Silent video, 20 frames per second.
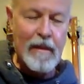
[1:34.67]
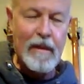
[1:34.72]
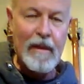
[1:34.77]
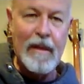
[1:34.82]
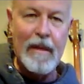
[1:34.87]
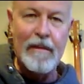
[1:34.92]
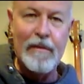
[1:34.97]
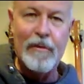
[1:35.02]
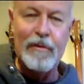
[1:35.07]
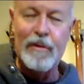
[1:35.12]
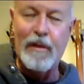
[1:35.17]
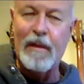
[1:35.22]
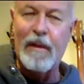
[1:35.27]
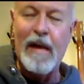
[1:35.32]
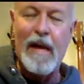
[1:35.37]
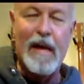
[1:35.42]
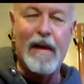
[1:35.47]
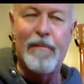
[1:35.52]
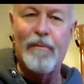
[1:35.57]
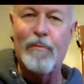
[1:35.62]
And there's a
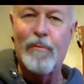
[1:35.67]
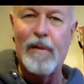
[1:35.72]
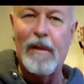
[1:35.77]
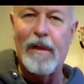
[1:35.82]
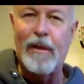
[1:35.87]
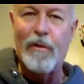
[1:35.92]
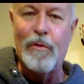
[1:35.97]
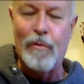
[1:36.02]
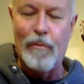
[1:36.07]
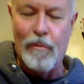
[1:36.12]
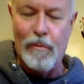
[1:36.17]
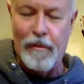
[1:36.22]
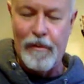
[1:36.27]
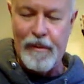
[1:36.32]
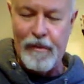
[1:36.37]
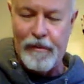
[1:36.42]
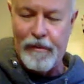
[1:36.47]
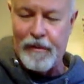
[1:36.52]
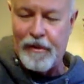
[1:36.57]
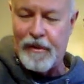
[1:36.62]
lot of really cool,
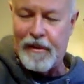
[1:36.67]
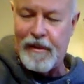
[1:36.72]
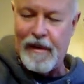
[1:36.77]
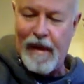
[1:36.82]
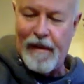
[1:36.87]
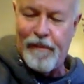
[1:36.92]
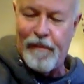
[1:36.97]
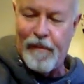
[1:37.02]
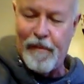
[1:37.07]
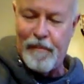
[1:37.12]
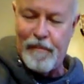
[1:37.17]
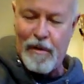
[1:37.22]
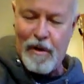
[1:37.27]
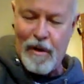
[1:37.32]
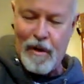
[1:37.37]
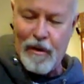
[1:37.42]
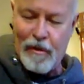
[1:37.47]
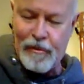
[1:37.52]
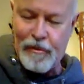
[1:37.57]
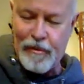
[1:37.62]
there's stuff with
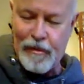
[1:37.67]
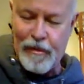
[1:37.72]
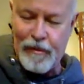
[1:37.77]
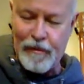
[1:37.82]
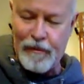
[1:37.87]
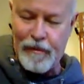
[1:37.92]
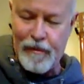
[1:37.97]
partial,